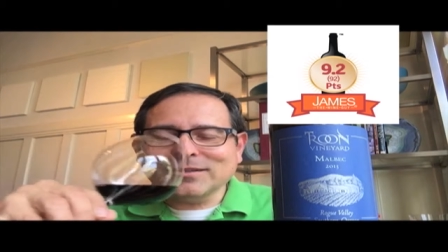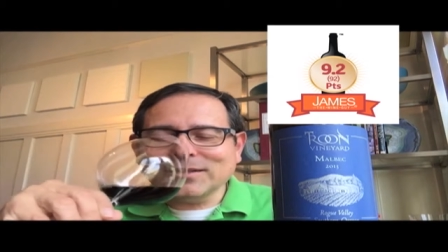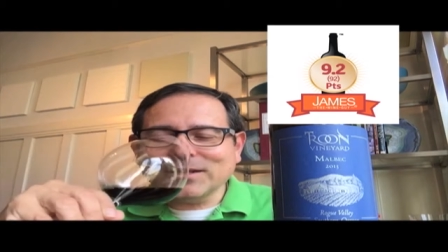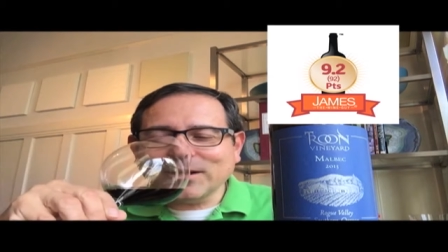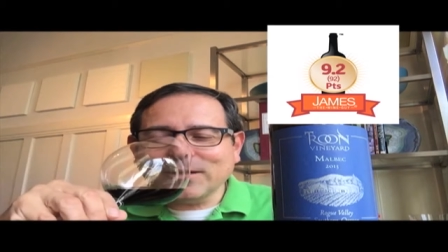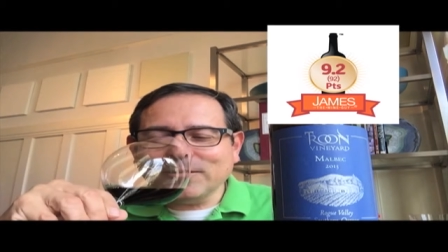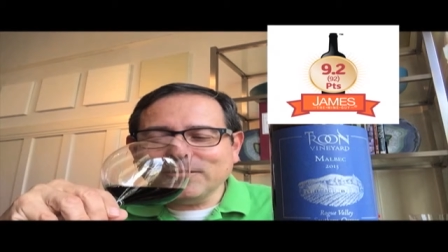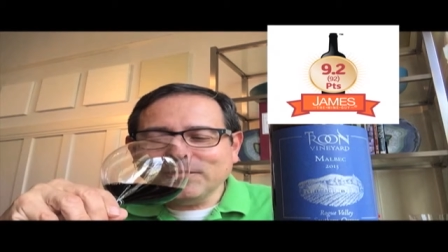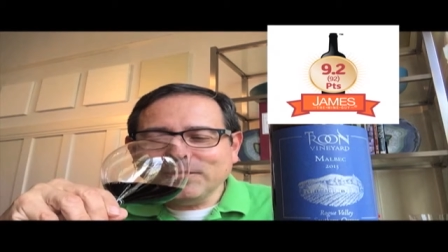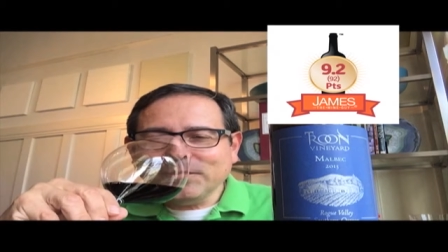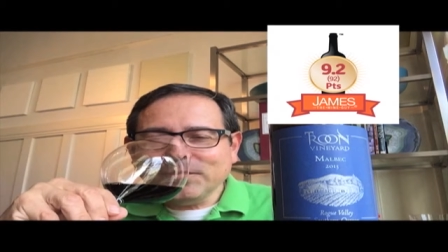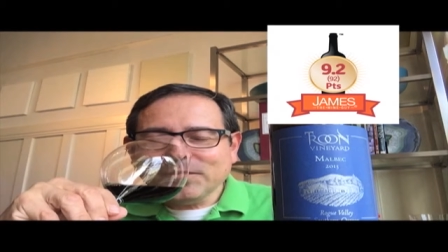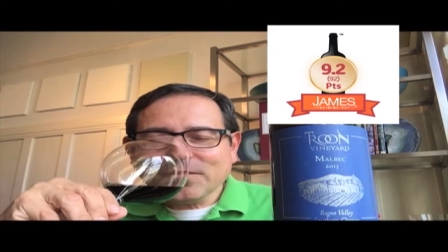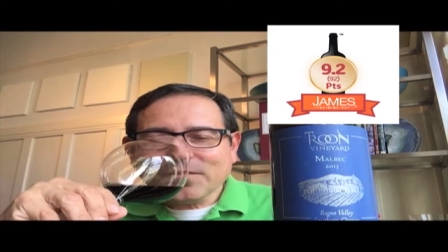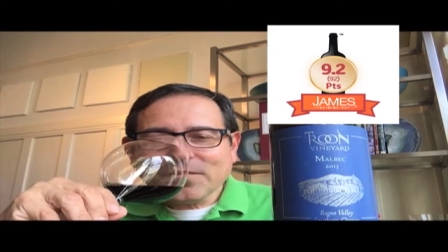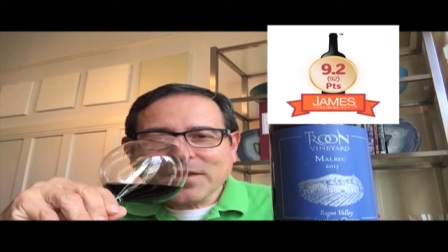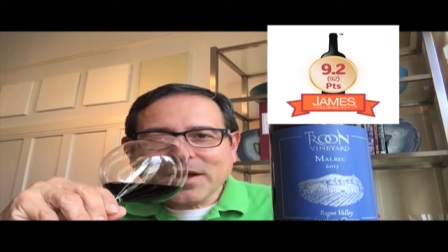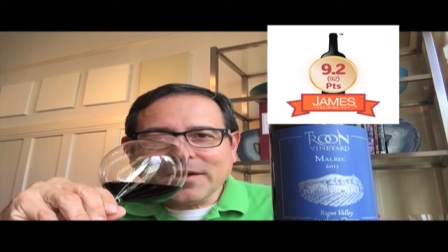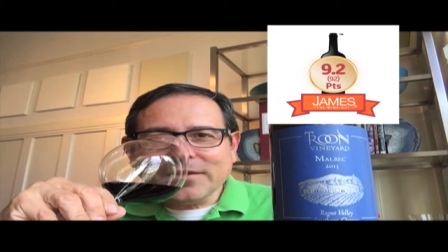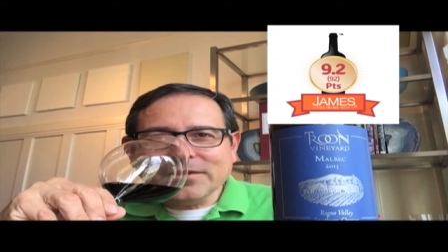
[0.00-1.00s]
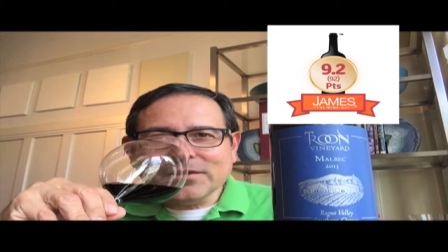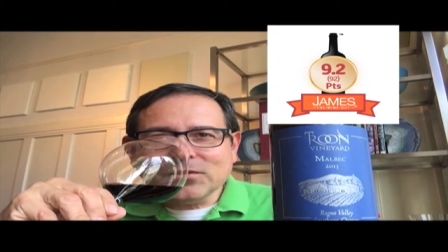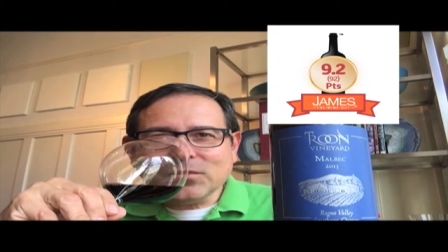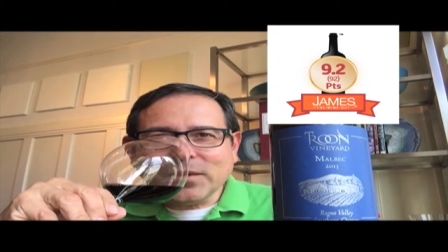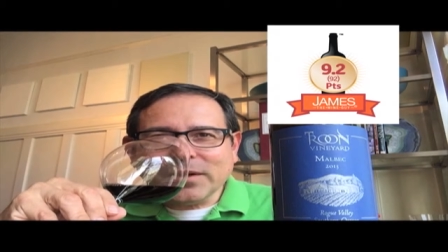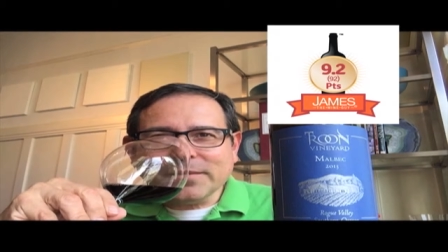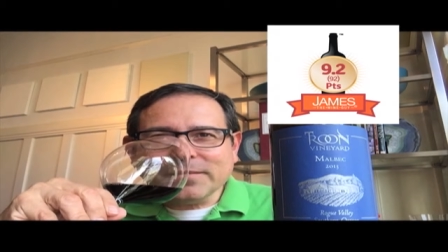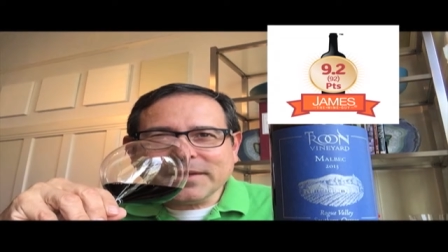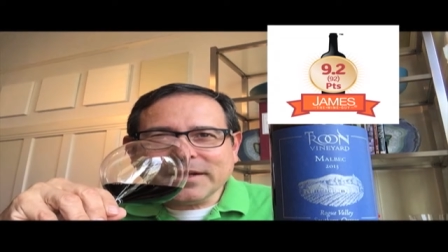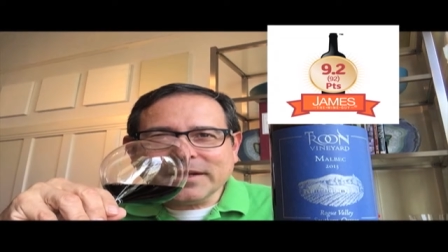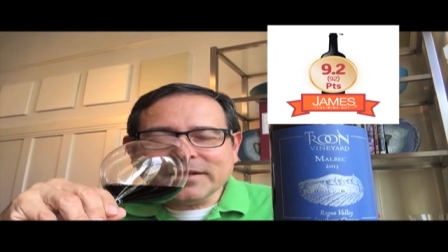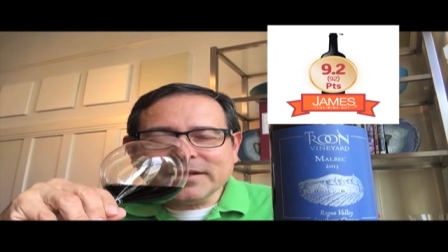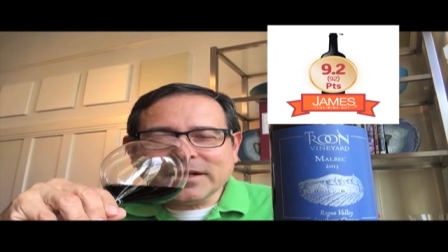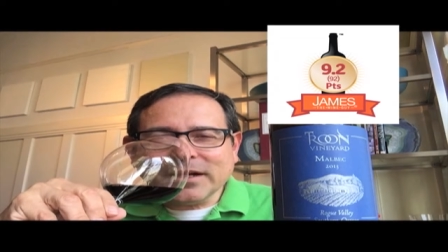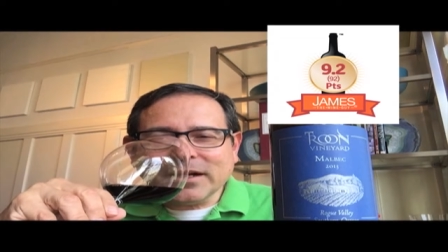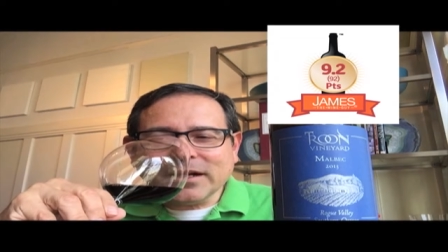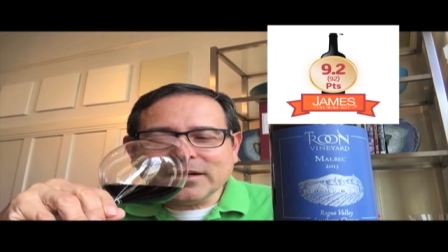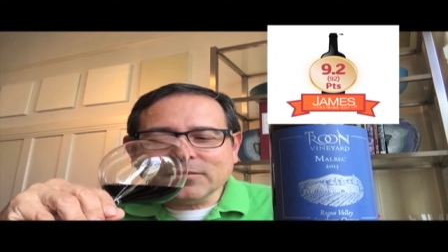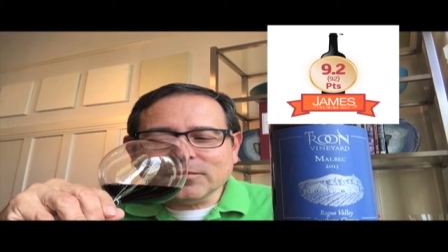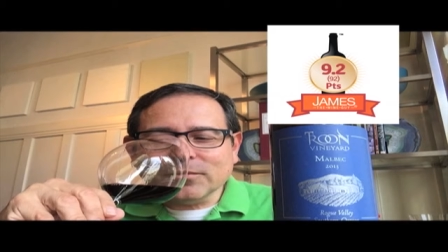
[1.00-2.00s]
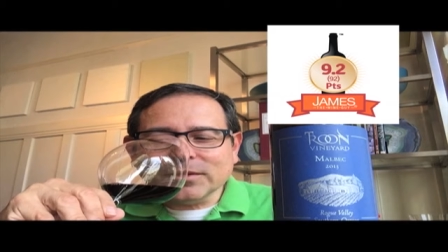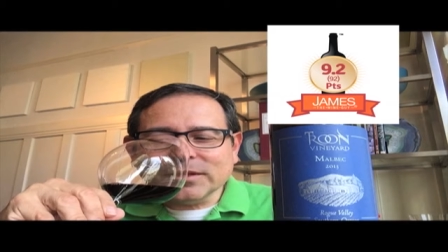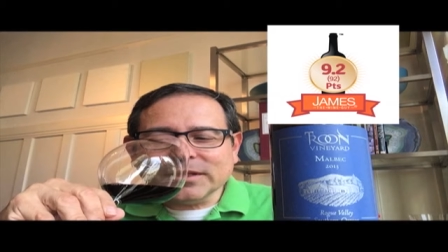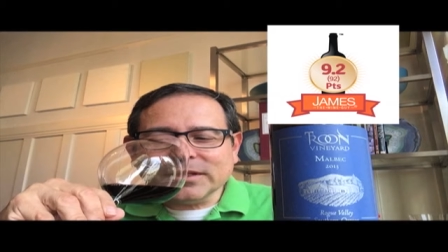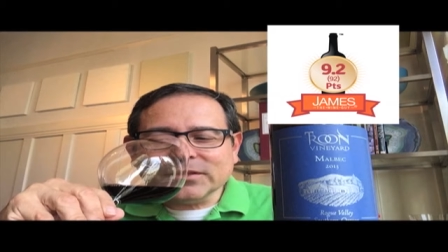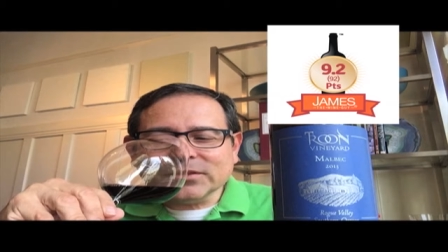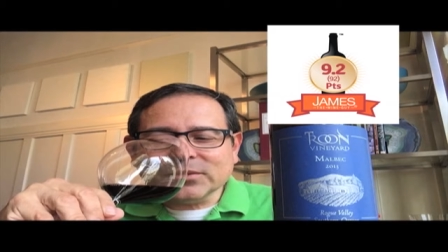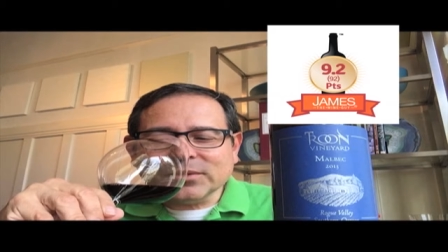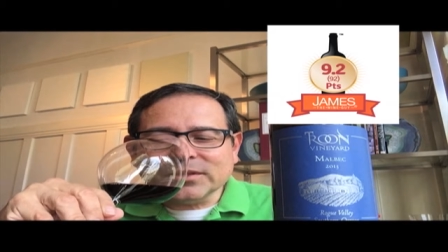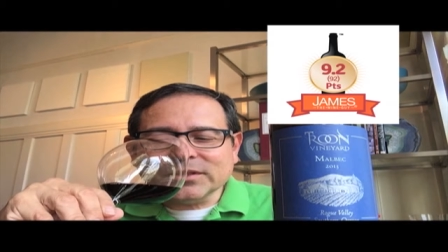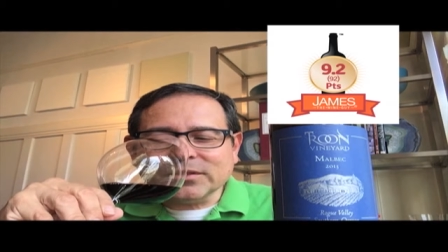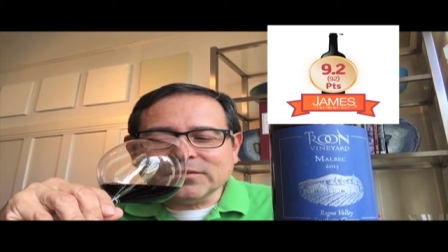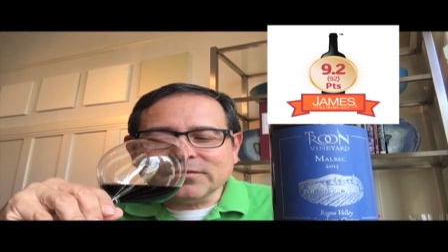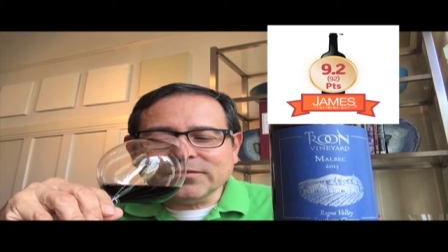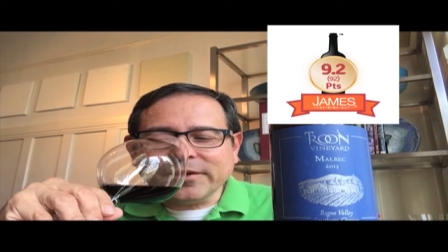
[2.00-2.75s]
So on this one, I'm getting uh, really exquisite,